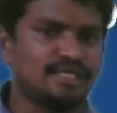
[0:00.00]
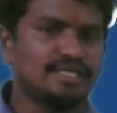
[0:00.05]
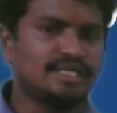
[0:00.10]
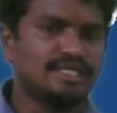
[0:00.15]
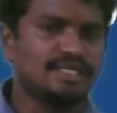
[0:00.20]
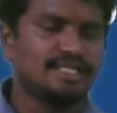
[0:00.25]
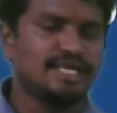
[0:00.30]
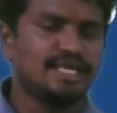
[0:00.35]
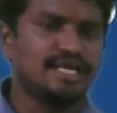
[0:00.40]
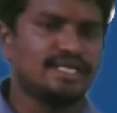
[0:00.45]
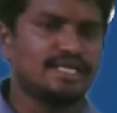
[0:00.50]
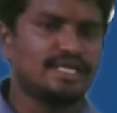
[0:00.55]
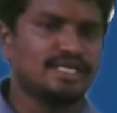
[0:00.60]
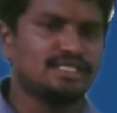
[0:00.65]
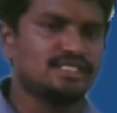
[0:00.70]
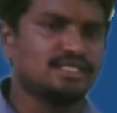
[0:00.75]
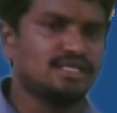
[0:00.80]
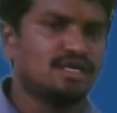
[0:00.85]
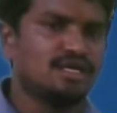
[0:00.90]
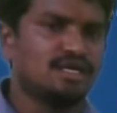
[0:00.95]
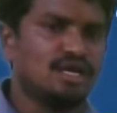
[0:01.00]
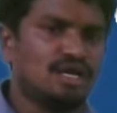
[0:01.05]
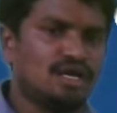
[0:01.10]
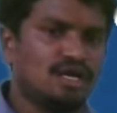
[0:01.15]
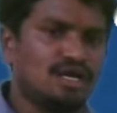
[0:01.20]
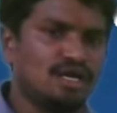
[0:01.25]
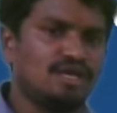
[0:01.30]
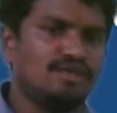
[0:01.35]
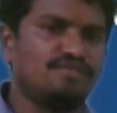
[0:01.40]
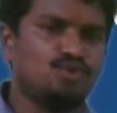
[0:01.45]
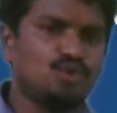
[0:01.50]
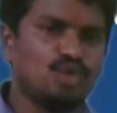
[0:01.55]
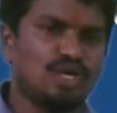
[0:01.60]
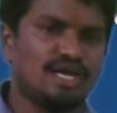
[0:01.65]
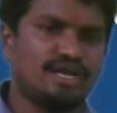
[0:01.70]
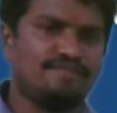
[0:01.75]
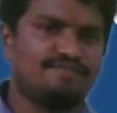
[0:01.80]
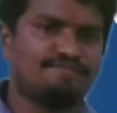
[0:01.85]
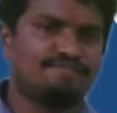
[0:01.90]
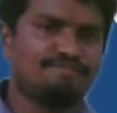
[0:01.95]
In that case, if you
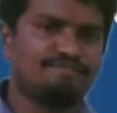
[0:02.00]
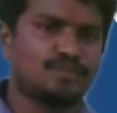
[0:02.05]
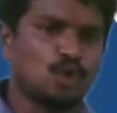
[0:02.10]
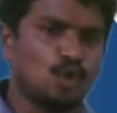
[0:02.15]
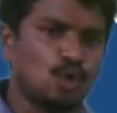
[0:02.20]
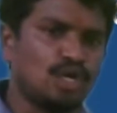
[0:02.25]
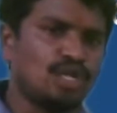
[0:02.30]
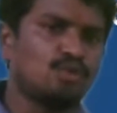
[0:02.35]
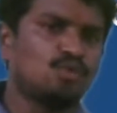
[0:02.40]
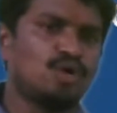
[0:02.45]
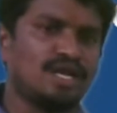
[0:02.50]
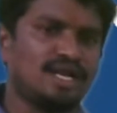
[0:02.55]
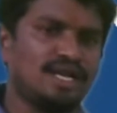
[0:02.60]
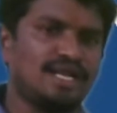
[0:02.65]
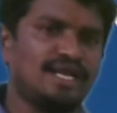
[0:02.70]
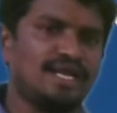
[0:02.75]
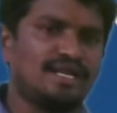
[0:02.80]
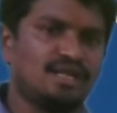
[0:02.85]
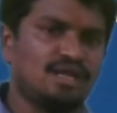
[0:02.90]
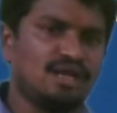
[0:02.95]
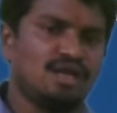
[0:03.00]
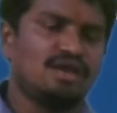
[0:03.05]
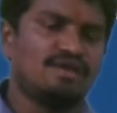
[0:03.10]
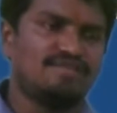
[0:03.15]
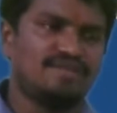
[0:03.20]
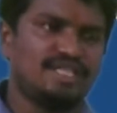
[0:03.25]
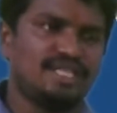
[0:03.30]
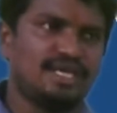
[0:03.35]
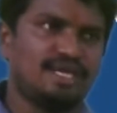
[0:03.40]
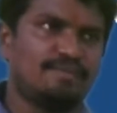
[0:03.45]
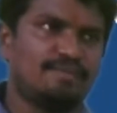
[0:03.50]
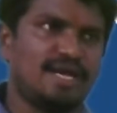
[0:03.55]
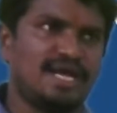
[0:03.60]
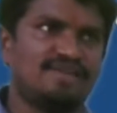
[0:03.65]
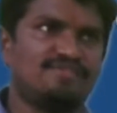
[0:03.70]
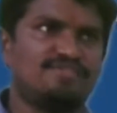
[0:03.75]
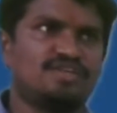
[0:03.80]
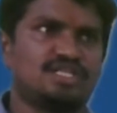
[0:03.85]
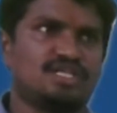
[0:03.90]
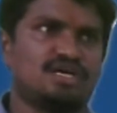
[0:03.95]
have only one line with a
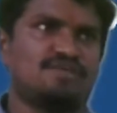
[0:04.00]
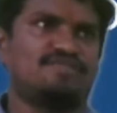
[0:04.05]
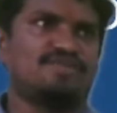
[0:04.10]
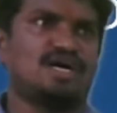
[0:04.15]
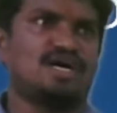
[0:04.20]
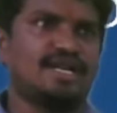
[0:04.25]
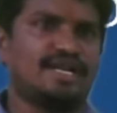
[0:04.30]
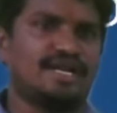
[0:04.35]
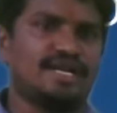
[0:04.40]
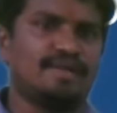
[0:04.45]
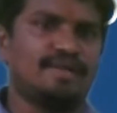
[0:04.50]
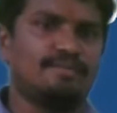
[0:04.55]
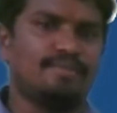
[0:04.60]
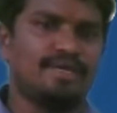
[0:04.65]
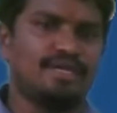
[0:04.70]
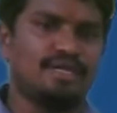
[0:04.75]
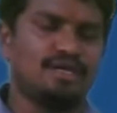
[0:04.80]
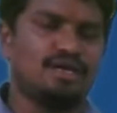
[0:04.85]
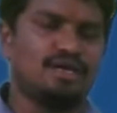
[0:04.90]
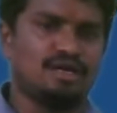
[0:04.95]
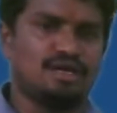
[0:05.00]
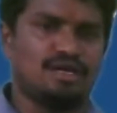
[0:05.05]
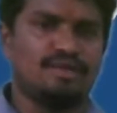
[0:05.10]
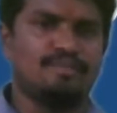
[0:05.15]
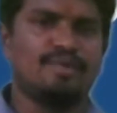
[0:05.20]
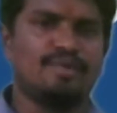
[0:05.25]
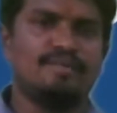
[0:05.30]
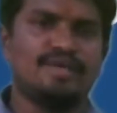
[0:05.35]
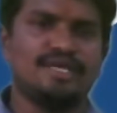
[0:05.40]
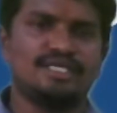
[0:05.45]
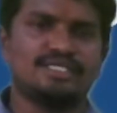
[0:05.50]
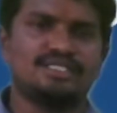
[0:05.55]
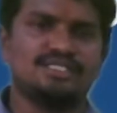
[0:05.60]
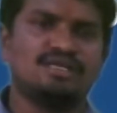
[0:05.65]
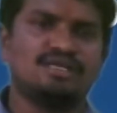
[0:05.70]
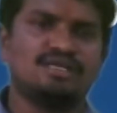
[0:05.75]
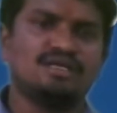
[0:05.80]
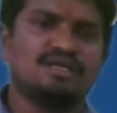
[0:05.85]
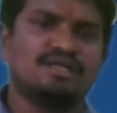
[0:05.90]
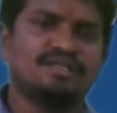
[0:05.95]
bandwidth of 100 Mbps,
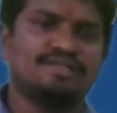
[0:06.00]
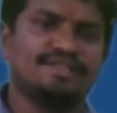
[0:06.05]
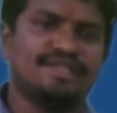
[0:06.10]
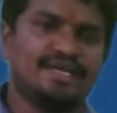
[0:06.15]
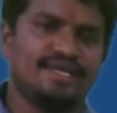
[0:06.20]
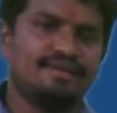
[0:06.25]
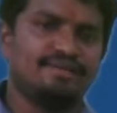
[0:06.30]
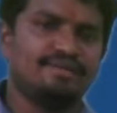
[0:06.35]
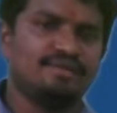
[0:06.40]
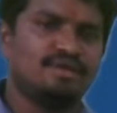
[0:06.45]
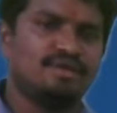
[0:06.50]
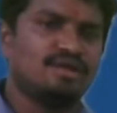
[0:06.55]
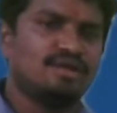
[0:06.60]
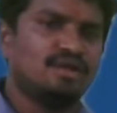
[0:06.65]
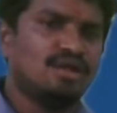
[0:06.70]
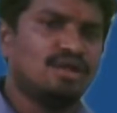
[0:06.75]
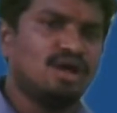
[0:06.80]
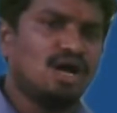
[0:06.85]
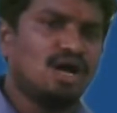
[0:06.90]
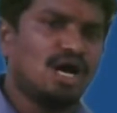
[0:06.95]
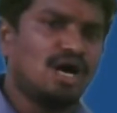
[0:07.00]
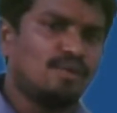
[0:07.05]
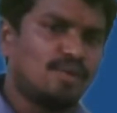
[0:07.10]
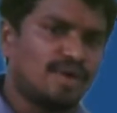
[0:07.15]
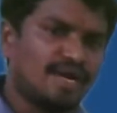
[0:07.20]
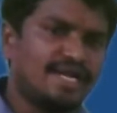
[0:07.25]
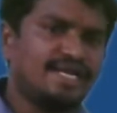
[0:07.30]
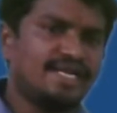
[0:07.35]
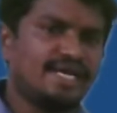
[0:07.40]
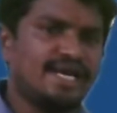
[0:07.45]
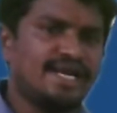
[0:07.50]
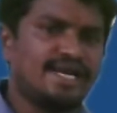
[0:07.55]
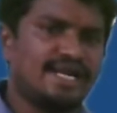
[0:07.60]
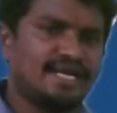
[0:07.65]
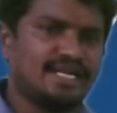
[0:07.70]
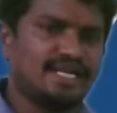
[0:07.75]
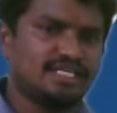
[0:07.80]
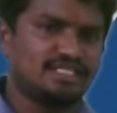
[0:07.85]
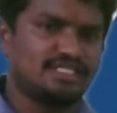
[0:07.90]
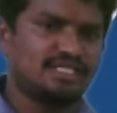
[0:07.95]
then our entire
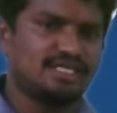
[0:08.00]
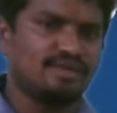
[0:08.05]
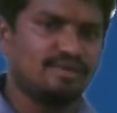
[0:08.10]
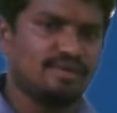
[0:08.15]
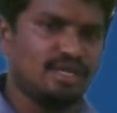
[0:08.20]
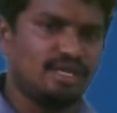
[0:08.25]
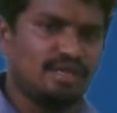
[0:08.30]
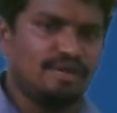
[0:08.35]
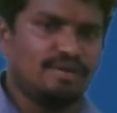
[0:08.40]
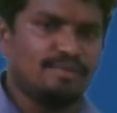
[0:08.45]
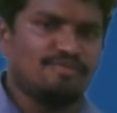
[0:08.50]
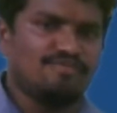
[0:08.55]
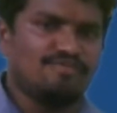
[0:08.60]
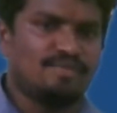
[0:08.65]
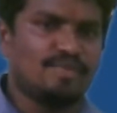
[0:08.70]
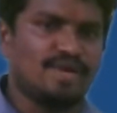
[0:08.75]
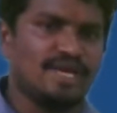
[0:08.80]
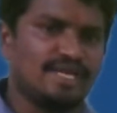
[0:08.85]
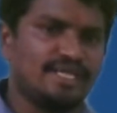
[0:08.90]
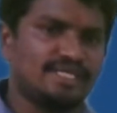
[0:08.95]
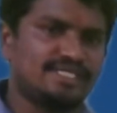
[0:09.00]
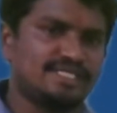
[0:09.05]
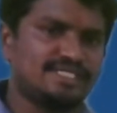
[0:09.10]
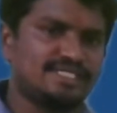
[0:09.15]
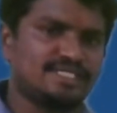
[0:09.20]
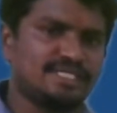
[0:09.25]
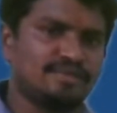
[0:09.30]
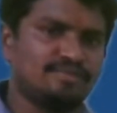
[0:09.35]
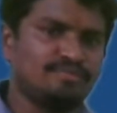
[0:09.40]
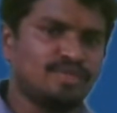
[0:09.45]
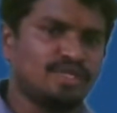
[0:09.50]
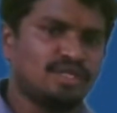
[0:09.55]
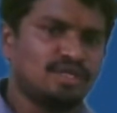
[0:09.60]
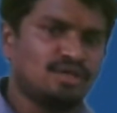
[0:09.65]
data, see, from my system,